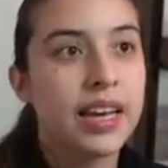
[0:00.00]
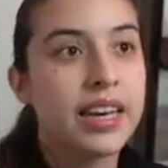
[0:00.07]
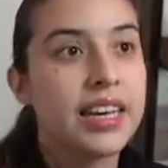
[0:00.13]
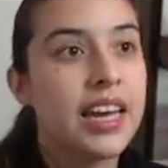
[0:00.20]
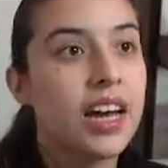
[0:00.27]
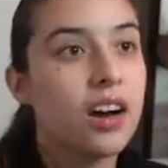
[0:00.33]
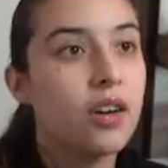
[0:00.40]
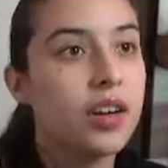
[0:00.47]

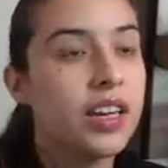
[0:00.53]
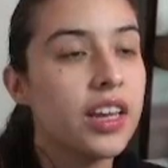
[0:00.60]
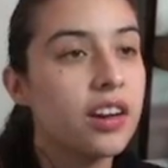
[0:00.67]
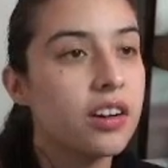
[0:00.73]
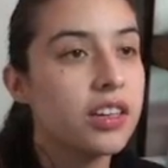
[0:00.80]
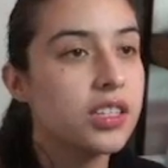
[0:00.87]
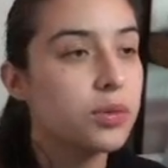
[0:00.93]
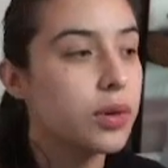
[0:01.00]
Now here
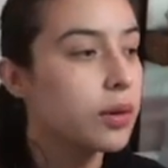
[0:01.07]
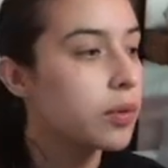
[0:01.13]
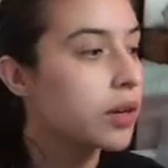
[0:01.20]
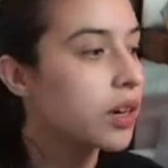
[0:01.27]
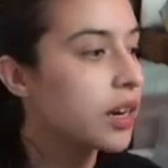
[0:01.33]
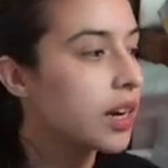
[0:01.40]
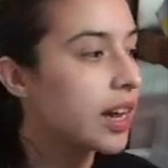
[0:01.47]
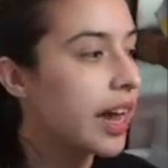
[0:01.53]
is where we're
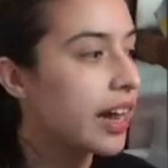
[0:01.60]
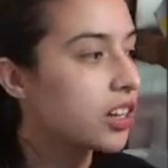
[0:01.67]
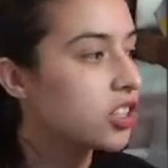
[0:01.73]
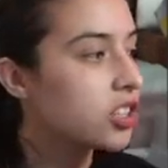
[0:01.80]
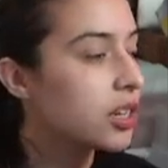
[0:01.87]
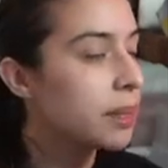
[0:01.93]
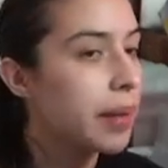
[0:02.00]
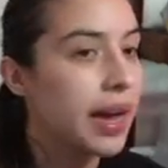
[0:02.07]
going to
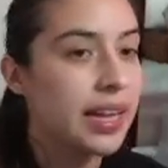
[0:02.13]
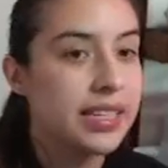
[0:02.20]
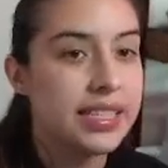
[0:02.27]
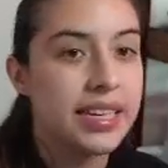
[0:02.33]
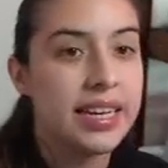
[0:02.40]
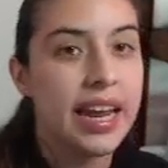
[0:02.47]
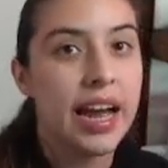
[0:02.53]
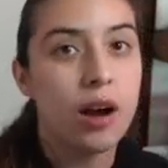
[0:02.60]
actually pass
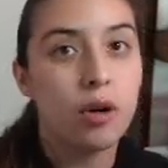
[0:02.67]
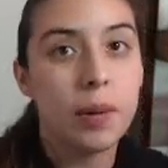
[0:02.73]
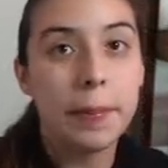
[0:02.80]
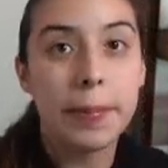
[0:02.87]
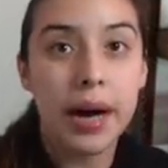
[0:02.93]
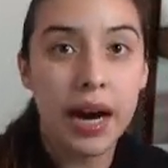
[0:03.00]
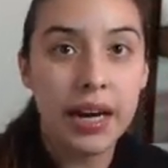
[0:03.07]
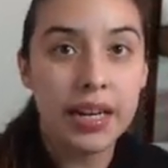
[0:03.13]
in our
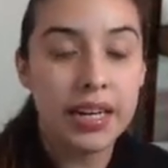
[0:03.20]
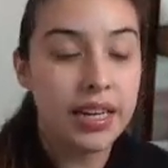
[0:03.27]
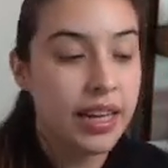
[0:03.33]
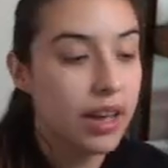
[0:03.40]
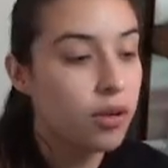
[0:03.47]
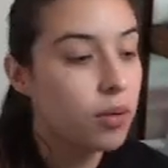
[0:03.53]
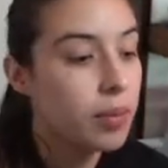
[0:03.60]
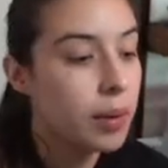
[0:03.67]
body.
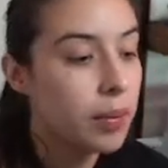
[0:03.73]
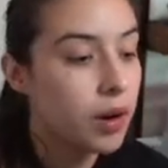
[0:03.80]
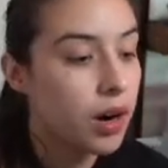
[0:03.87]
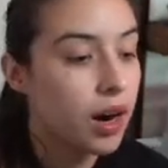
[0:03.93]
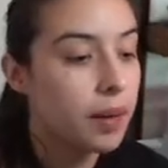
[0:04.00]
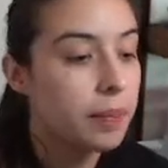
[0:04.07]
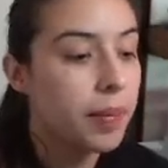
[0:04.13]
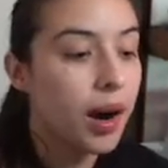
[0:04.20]
And remember,
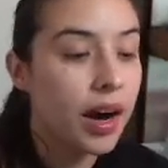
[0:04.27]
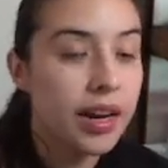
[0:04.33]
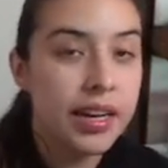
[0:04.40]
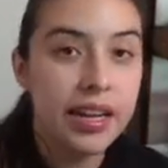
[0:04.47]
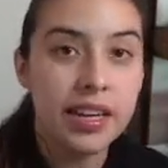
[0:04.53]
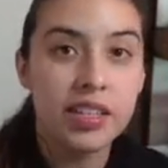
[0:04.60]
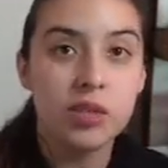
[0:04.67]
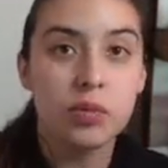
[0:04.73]
our body
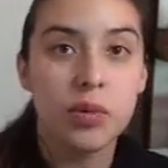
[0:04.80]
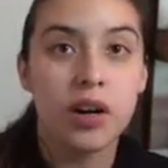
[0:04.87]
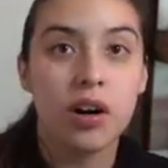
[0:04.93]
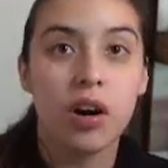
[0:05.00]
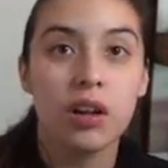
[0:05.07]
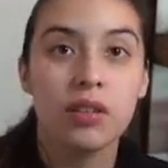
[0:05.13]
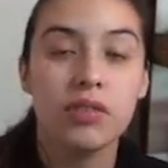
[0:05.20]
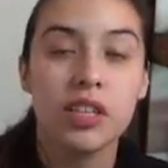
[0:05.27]
is where
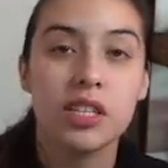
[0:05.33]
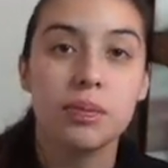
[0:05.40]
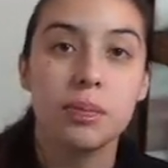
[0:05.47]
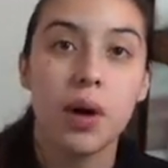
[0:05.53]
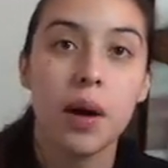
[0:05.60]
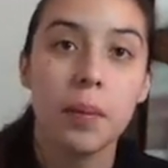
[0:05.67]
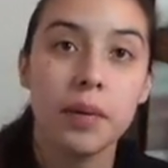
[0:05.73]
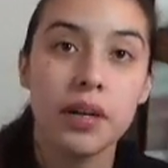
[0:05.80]
all of these
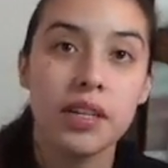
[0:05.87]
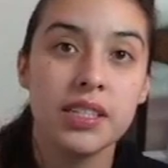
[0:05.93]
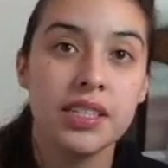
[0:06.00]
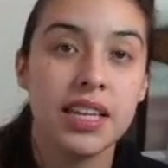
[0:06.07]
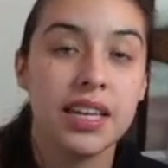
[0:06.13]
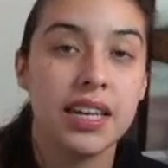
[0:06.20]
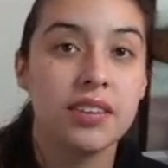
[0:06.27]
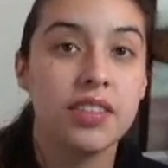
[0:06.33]
properties
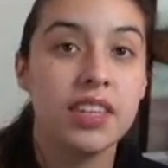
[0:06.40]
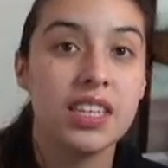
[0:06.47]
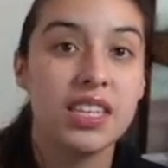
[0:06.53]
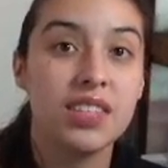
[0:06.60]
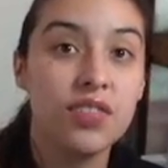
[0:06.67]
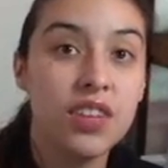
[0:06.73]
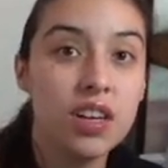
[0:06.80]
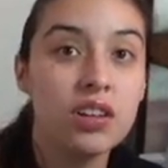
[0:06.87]
and these
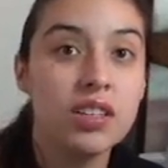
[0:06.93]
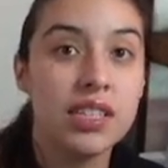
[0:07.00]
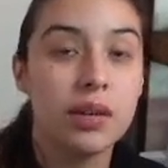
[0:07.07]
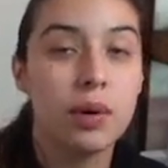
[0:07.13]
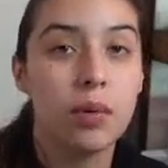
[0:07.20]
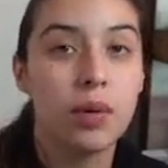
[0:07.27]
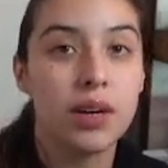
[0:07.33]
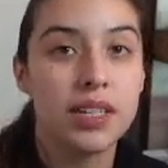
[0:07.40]
fields that
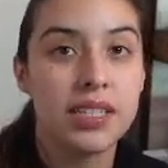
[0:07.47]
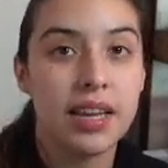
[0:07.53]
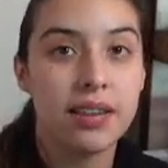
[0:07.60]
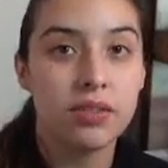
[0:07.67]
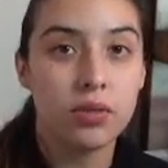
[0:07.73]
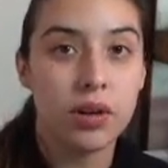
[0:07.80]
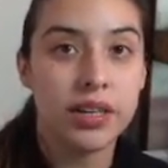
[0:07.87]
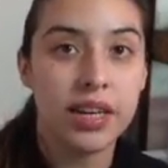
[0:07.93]
we want to save
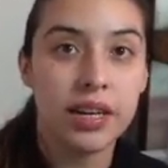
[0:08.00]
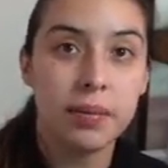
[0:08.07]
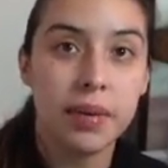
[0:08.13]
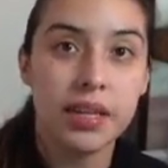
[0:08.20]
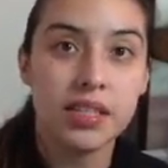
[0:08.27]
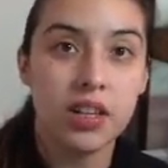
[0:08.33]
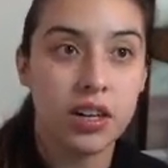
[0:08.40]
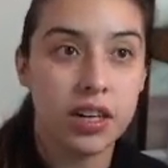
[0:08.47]
to our
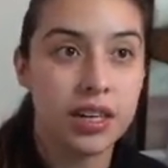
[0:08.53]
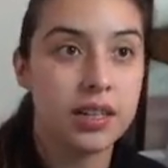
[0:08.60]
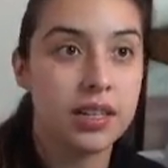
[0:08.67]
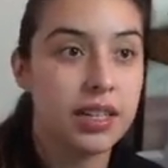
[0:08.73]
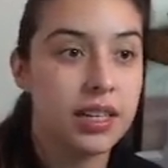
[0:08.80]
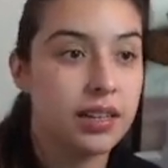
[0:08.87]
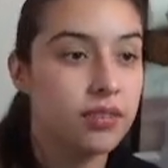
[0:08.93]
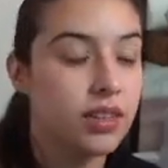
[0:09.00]
database are going to
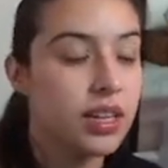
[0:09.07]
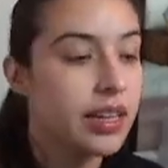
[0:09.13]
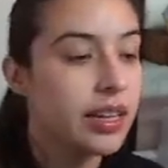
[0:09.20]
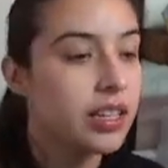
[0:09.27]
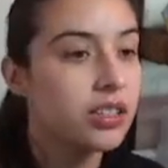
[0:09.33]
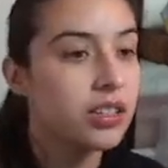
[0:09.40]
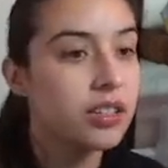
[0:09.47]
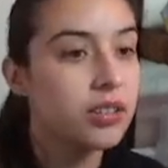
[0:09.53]
live.
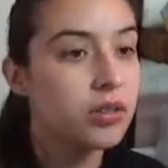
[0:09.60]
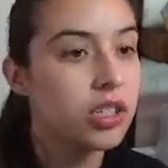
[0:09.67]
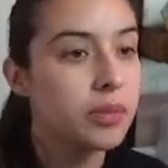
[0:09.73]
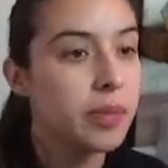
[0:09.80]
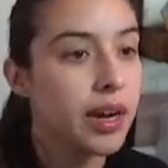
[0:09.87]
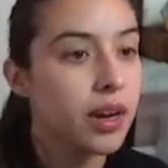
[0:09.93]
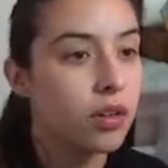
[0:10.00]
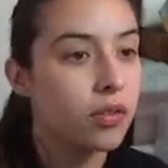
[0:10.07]
So let's switch
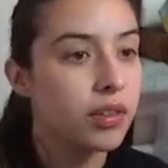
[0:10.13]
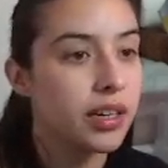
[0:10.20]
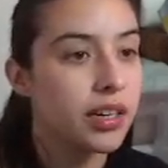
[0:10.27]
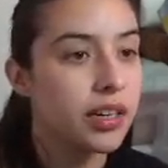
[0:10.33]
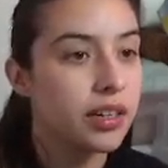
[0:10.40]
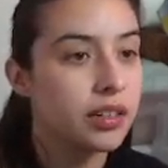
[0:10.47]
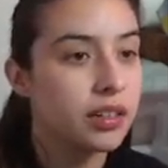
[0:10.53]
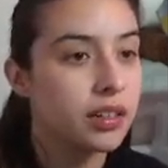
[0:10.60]
back over
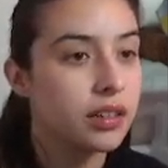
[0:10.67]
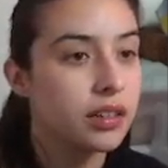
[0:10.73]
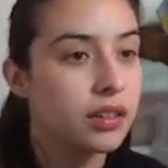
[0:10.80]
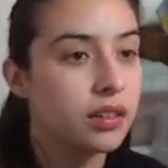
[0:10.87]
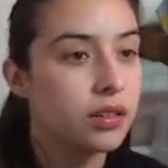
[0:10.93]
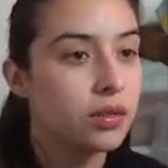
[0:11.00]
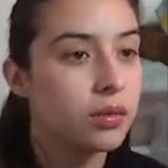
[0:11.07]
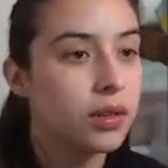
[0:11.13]
here
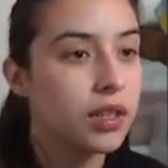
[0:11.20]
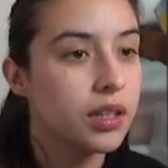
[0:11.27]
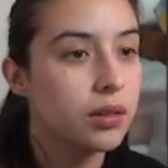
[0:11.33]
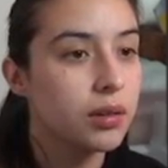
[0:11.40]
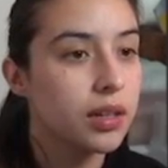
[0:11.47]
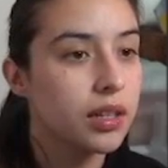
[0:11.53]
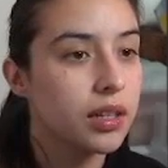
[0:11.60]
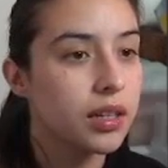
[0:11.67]
really
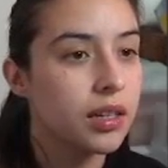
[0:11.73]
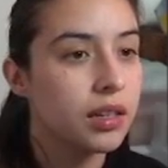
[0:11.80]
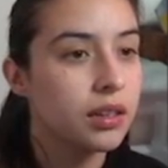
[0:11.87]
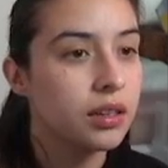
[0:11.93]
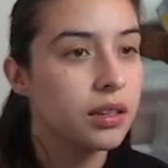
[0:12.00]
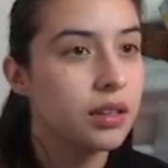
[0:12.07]
quickly.